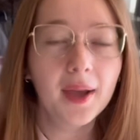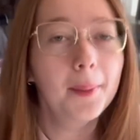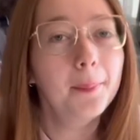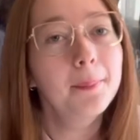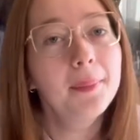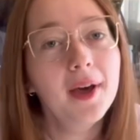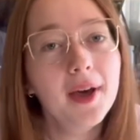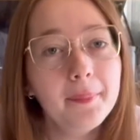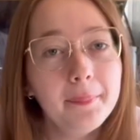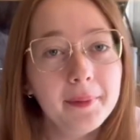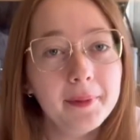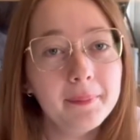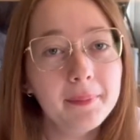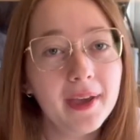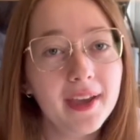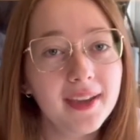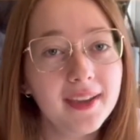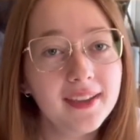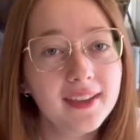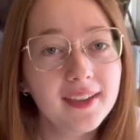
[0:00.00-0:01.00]
I'm popping
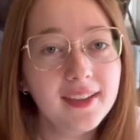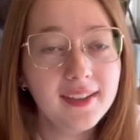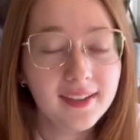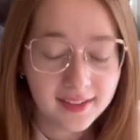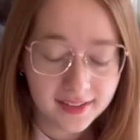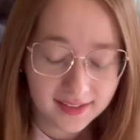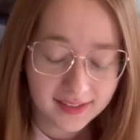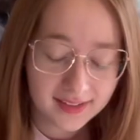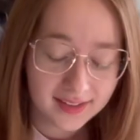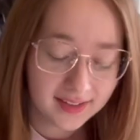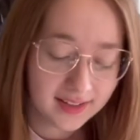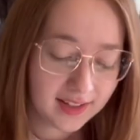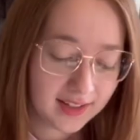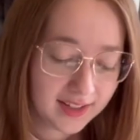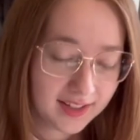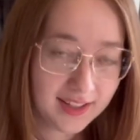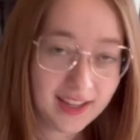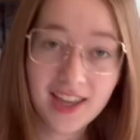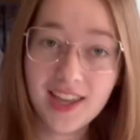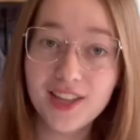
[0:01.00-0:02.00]
back in
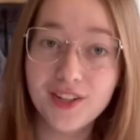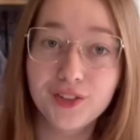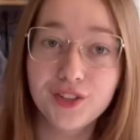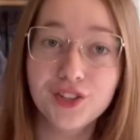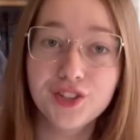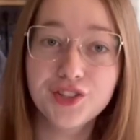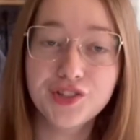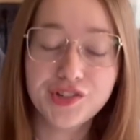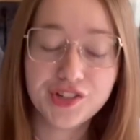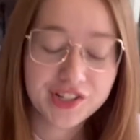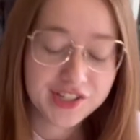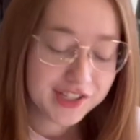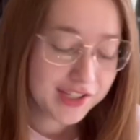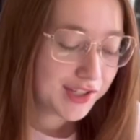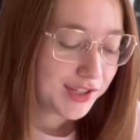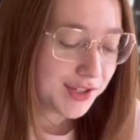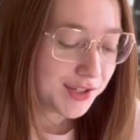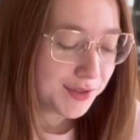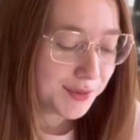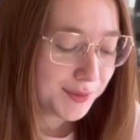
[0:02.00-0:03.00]
again
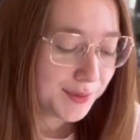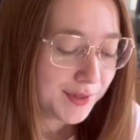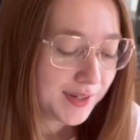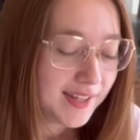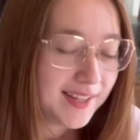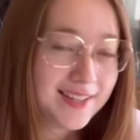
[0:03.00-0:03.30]
just to